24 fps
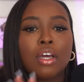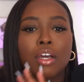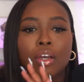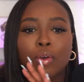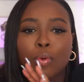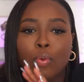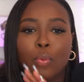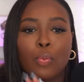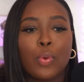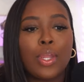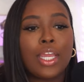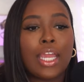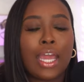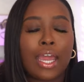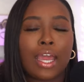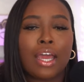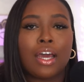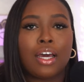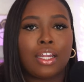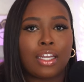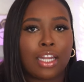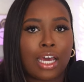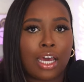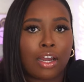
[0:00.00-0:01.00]
we
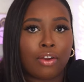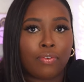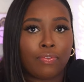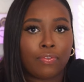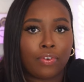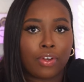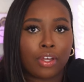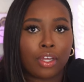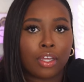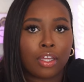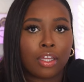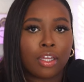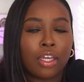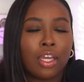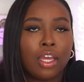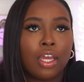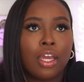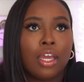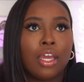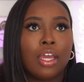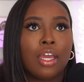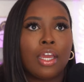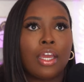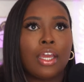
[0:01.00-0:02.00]
had a lot of fun.
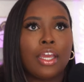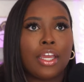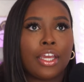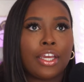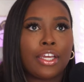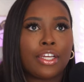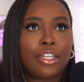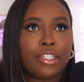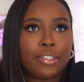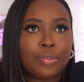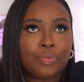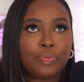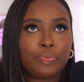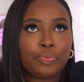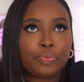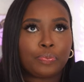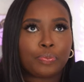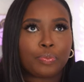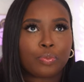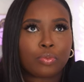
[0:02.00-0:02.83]
And